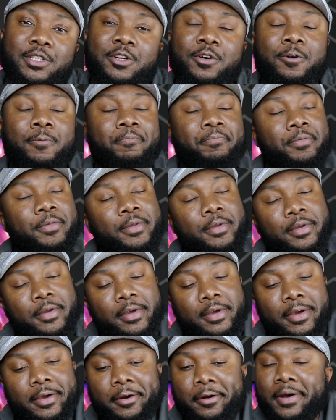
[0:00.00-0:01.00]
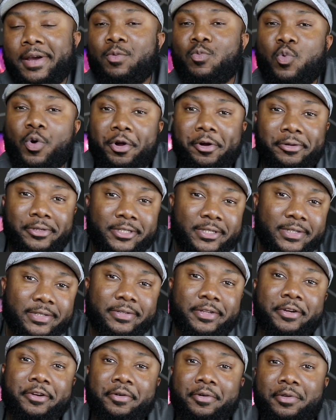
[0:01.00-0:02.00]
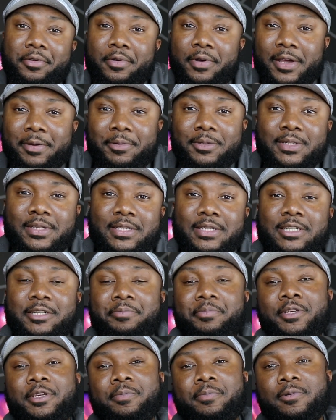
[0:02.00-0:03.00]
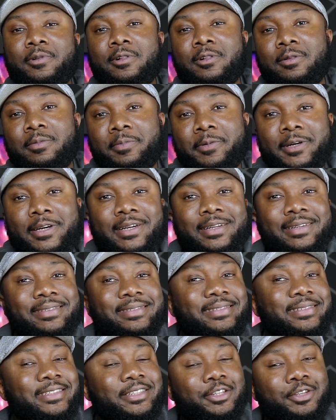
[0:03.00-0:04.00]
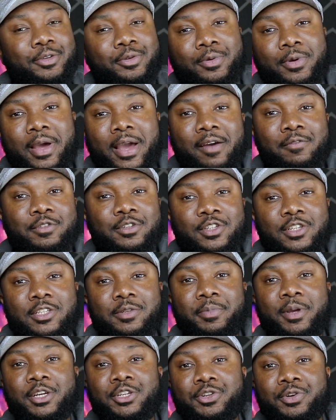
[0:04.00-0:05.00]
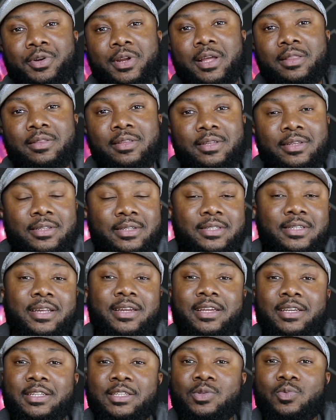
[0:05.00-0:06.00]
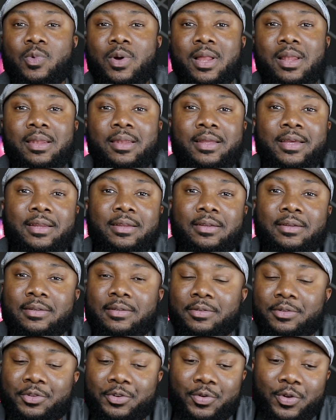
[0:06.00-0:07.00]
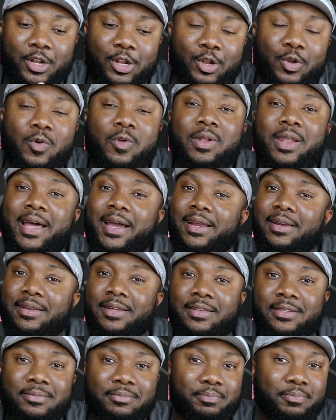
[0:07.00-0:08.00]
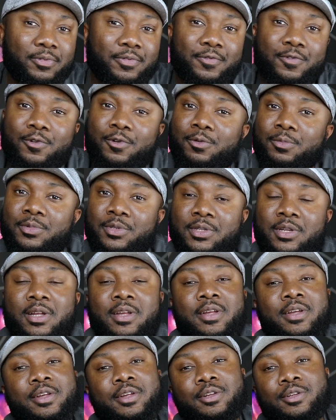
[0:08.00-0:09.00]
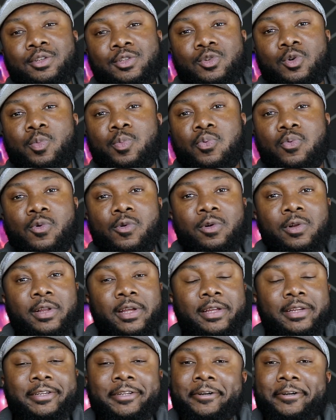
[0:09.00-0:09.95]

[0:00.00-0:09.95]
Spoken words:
So, it works, you're able to see people, but you have to just make sure that the setting is well lit. In low light, it performs so poorly.